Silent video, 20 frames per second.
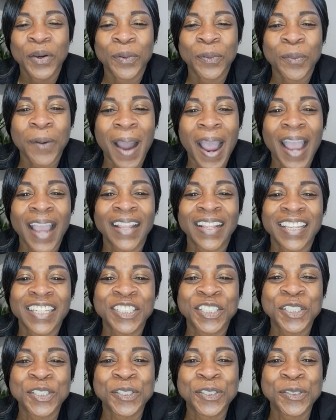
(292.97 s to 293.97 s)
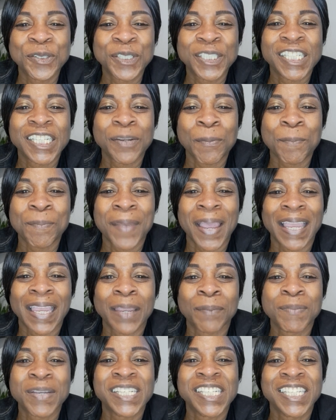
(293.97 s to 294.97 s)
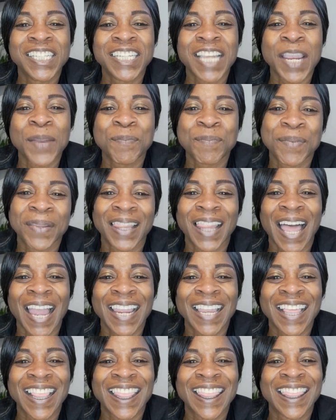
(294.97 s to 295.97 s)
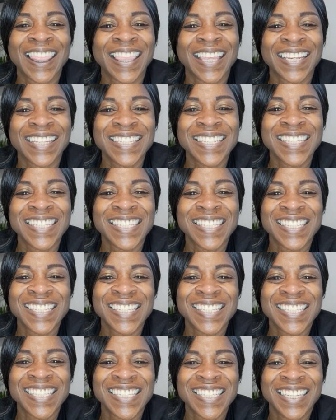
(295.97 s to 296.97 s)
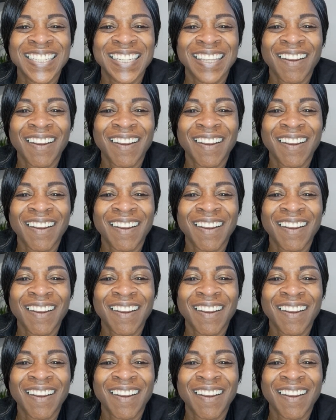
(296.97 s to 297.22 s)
why did you make me shape like this?